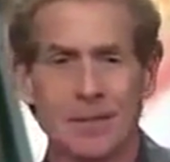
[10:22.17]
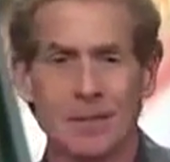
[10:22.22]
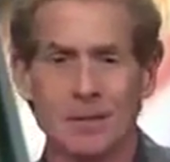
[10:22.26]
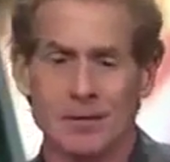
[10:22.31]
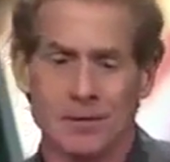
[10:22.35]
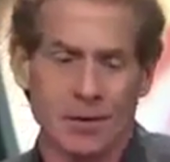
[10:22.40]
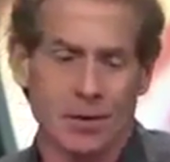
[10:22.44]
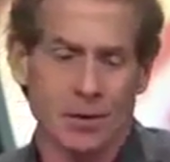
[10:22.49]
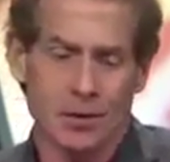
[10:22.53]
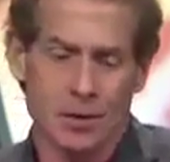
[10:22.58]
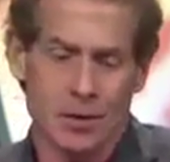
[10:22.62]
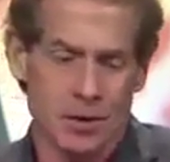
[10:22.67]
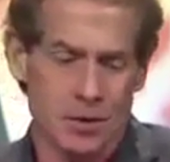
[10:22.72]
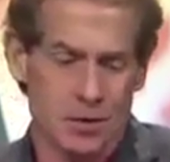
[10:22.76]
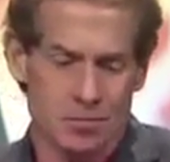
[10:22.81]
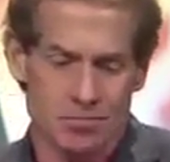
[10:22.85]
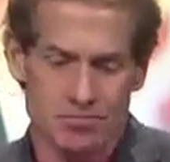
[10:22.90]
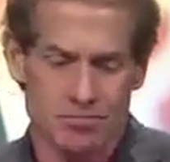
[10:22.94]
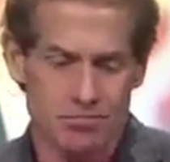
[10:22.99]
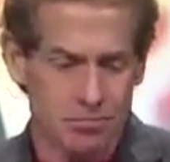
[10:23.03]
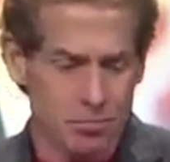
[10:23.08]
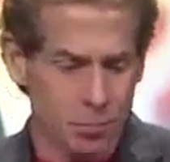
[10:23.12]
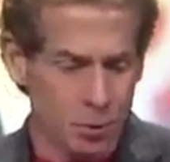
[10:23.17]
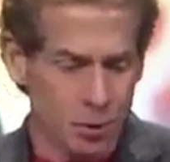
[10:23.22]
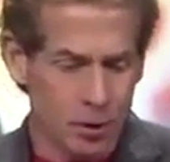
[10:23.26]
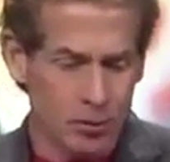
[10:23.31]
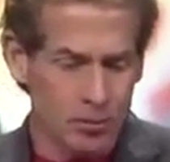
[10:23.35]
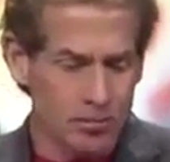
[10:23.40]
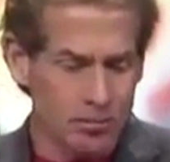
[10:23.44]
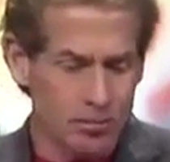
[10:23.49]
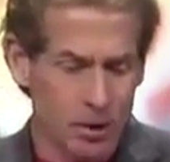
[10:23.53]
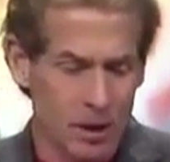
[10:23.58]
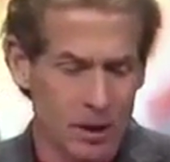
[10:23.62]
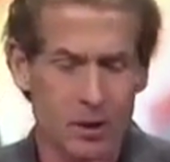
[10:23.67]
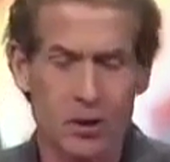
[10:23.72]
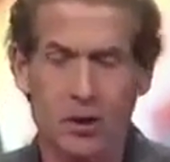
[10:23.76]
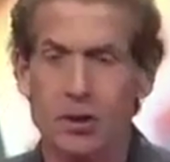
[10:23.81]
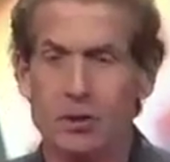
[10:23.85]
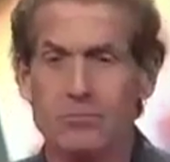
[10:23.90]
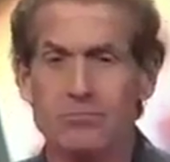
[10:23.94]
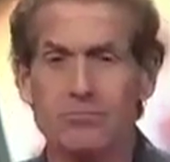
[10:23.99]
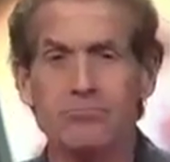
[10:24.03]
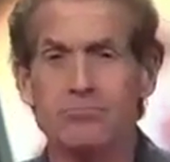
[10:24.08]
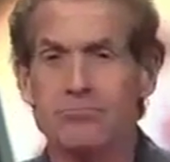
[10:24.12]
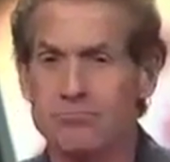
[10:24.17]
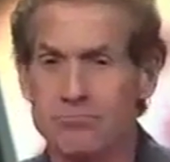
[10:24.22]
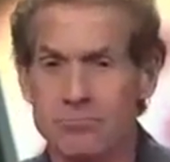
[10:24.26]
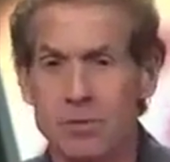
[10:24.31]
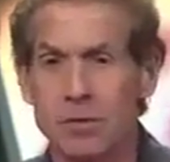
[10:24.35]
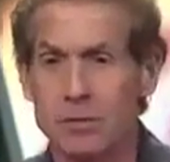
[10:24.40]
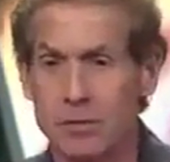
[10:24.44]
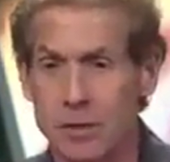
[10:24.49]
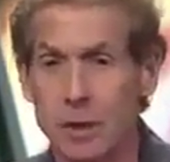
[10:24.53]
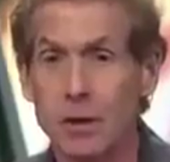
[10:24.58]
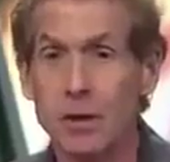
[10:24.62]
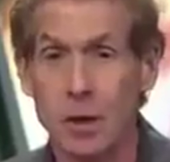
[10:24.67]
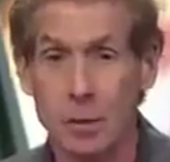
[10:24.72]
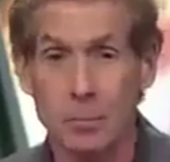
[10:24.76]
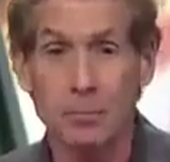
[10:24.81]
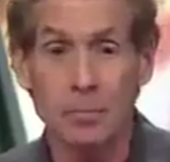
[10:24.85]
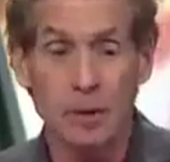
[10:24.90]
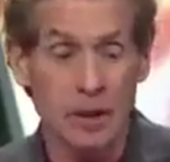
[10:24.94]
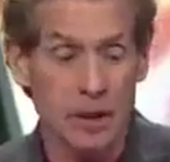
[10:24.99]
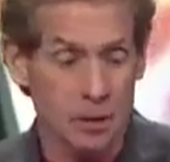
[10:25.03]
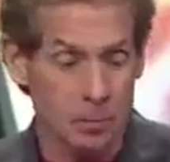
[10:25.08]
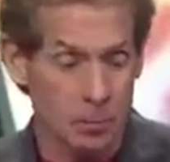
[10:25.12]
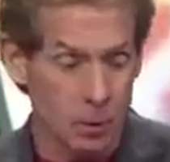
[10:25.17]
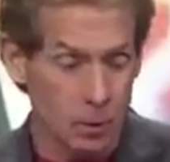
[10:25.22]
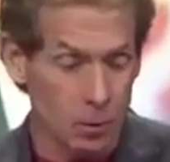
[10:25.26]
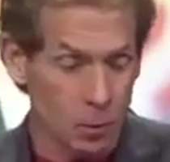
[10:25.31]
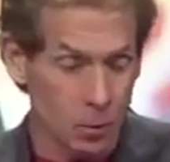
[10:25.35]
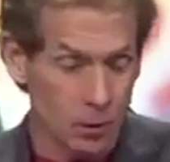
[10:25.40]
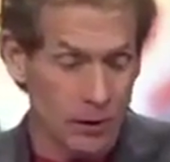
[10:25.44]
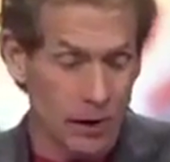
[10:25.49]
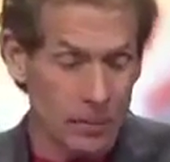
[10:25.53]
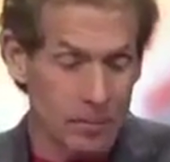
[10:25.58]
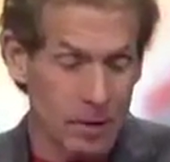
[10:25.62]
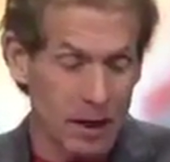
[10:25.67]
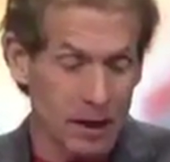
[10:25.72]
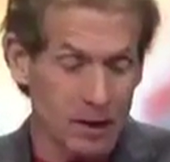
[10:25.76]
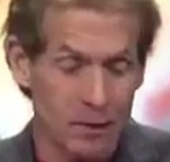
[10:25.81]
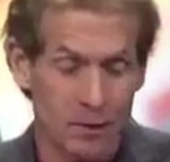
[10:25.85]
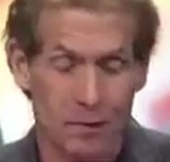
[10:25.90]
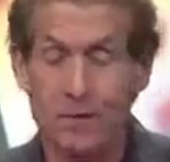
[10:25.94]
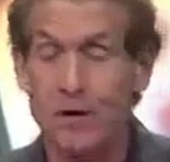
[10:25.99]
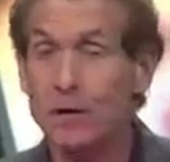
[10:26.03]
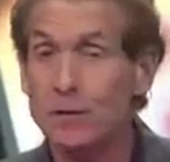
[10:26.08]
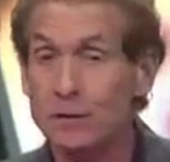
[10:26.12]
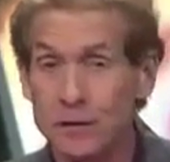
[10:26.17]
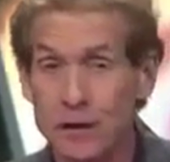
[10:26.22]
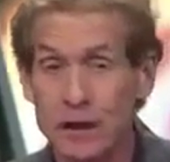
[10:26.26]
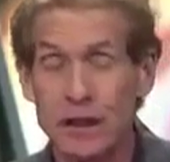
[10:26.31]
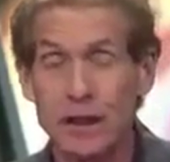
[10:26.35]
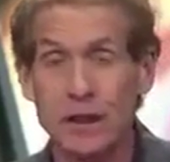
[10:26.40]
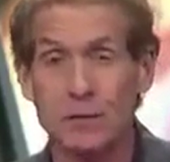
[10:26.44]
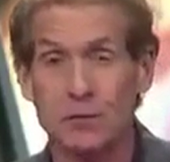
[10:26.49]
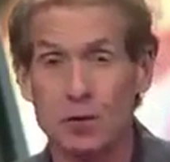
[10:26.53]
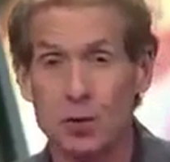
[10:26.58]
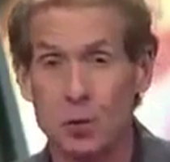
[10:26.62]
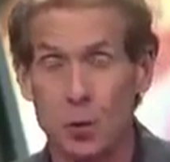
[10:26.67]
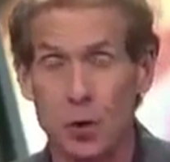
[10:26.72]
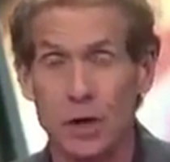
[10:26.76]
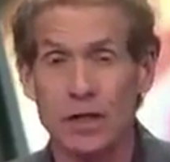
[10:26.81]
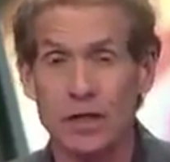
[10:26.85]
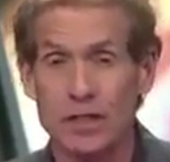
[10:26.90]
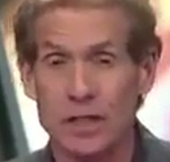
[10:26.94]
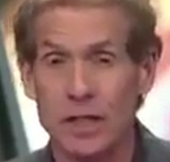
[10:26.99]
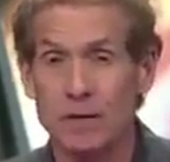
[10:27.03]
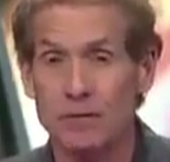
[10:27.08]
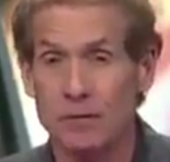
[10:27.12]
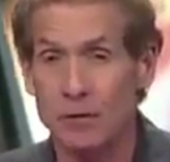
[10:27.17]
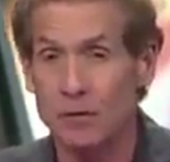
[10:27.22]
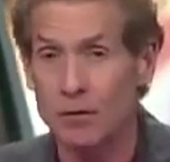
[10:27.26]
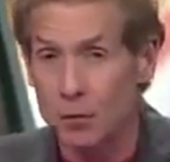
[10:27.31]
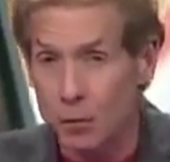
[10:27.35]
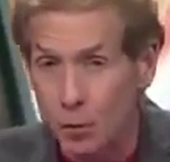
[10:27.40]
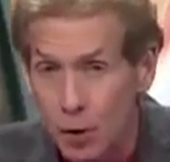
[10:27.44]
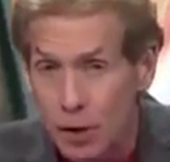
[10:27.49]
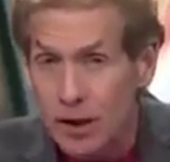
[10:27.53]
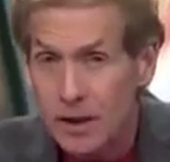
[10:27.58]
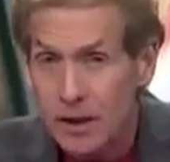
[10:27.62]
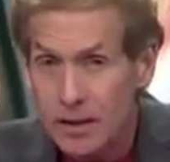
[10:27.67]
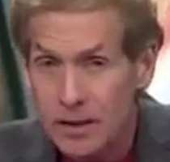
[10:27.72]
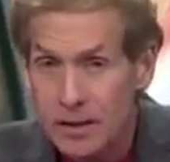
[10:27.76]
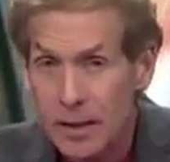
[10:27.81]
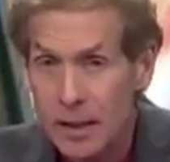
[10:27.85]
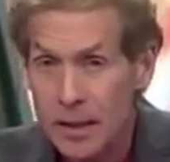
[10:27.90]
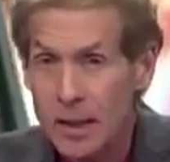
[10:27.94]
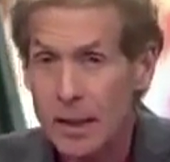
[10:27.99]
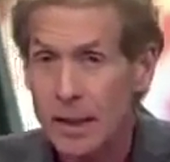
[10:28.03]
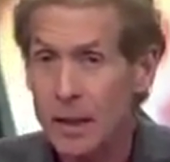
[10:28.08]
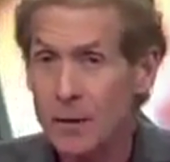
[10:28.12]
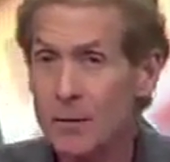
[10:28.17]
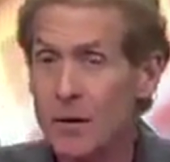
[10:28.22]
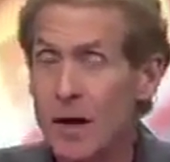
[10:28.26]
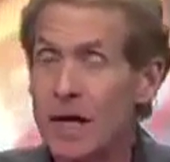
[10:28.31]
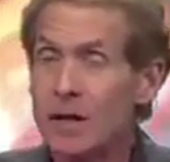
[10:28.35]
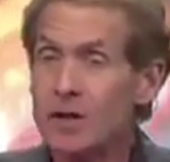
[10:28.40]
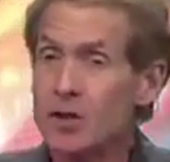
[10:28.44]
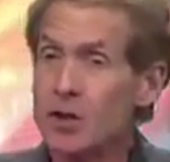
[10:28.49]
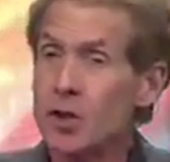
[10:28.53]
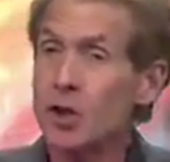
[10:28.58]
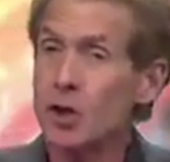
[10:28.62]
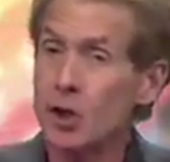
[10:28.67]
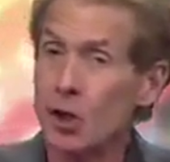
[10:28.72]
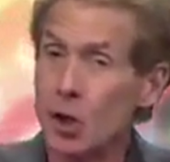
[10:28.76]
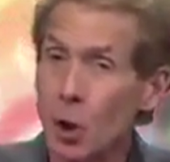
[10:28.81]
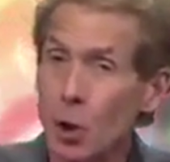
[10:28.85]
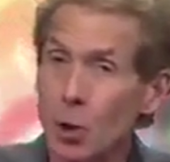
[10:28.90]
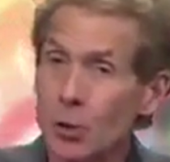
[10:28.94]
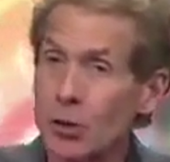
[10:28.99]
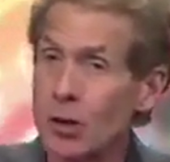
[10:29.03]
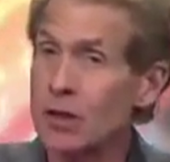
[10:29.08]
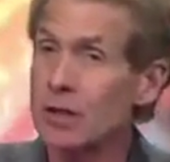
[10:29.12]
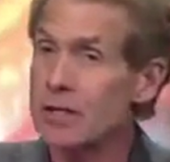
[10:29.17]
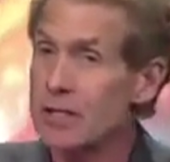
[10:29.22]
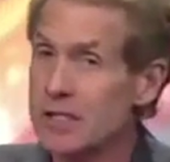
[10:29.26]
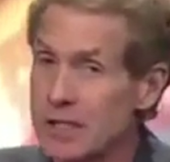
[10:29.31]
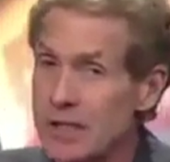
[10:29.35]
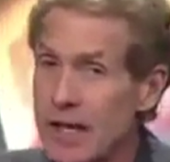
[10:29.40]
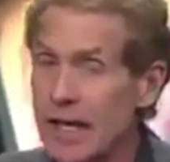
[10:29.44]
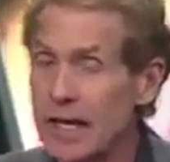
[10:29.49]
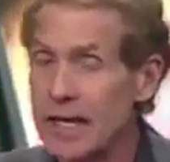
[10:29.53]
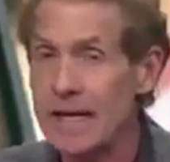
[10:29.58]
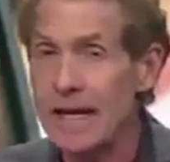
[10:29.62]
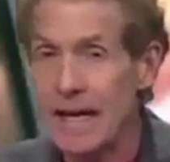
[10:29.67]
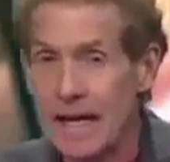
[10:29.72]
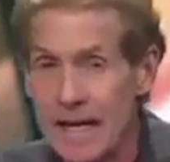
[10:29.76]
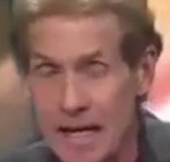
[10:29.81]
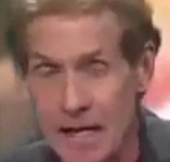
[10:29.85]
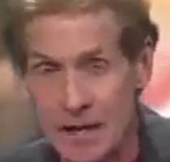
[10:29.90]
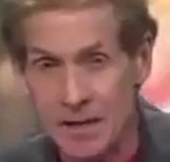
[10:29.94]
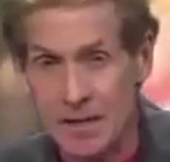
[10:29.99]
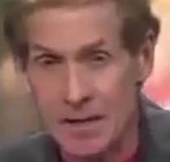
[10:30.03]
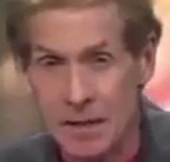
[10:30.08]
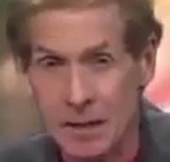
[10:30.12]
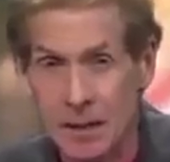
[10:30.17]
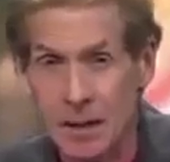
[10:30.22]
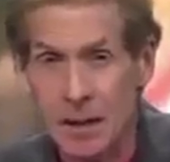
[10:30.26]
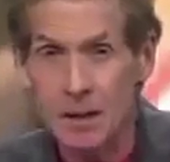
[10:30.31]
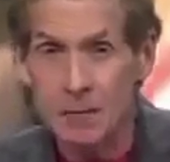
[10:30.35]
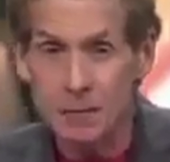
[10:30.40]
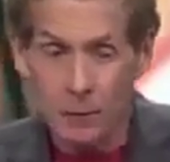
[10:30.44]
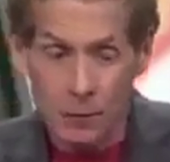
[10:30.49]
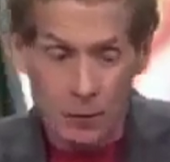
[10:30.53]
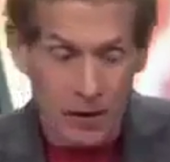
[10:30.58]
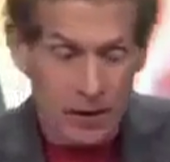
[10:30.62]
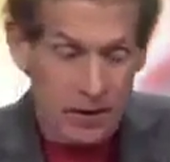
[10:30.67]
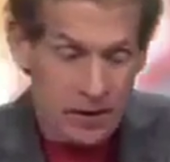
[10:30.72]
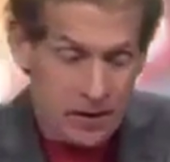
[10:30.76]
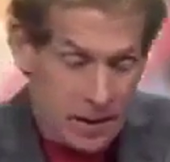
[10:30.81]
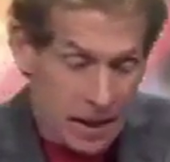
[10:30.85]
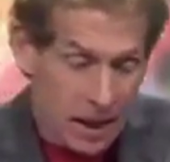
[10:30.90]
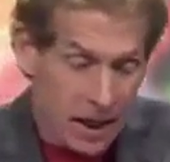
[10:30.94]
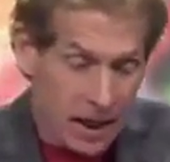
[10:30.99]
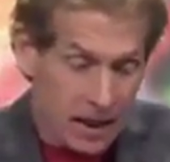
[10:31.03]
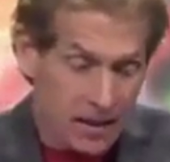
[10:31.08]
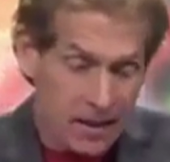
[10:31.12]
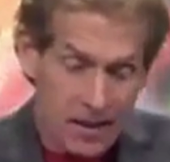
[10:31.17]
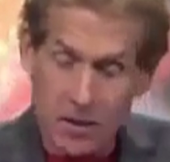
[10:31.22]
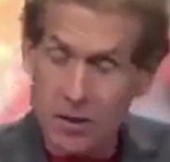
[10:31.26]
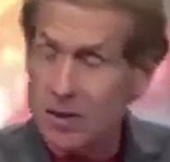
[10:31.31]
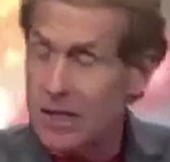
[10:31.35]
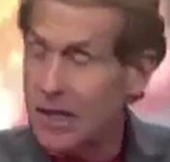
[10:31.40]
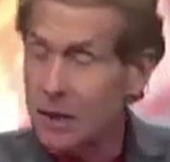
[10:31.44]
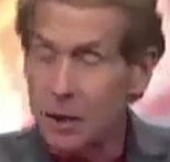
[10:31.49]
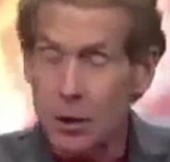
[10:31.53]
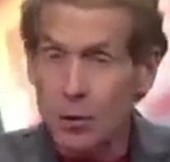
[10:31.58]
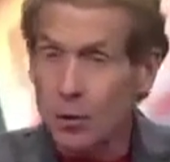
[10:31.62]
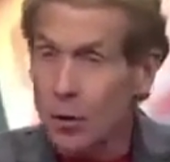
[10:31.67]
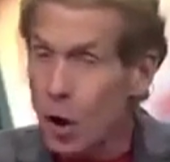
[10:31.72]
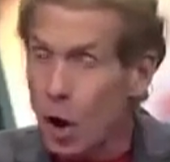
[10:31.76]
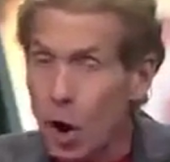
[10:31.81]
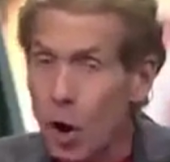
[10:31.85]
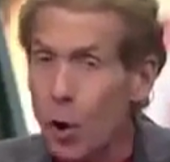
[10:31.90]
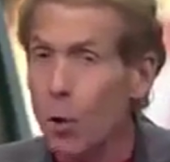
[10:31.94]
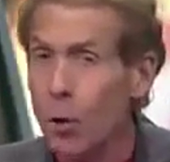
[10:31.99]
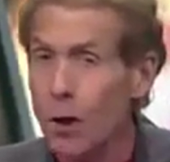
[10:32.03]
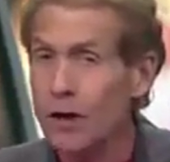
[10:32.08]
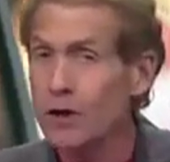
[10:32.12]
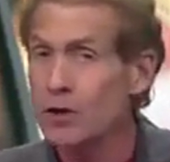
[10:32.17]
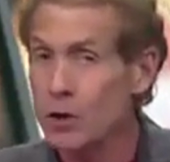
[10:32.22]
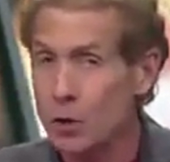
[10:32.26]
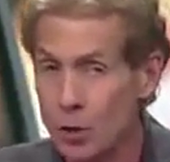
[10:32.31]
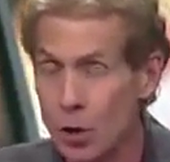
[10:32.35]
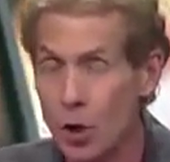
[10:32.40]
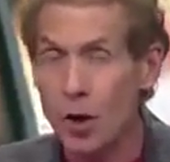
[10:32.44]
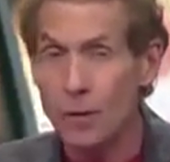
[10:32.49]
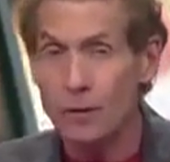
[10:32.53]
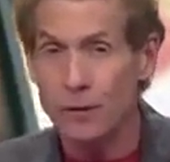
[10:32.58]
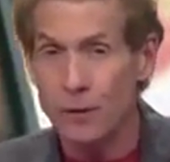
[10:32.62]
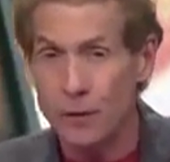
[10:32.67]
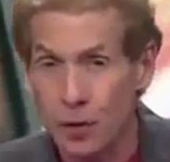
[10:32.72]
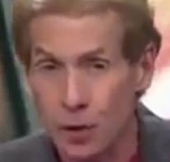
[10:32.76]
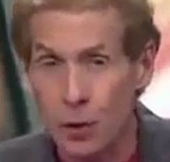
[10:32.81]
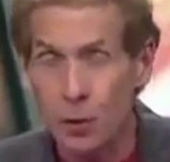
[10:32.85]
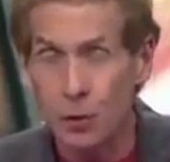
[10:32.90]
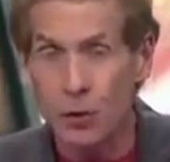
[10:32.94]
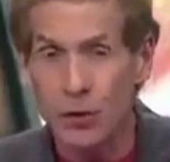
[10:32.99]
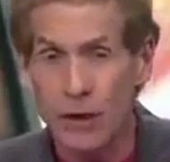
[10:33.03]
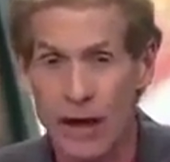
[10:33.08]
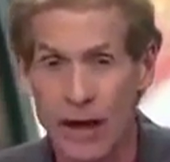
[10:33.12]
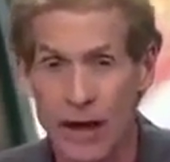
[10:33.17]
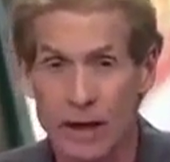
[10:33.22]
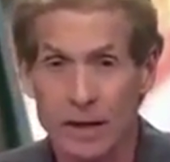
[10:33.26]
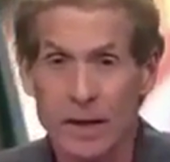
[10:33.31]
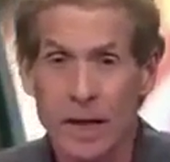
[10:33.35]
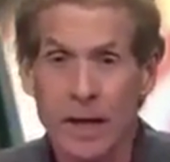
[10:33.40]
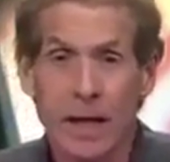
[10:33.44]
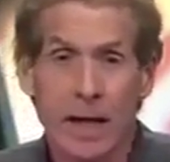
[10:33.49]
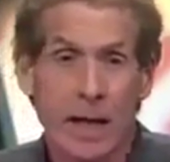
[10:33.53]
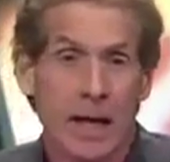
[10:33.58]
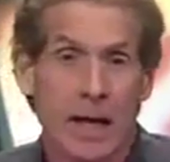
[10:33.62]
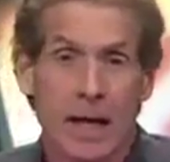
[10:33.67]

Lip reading: they're just pretty much, they're unbeatable. When they make 15 of 27 threes, that's Golden State-esque for these guys because they don't always or often do that.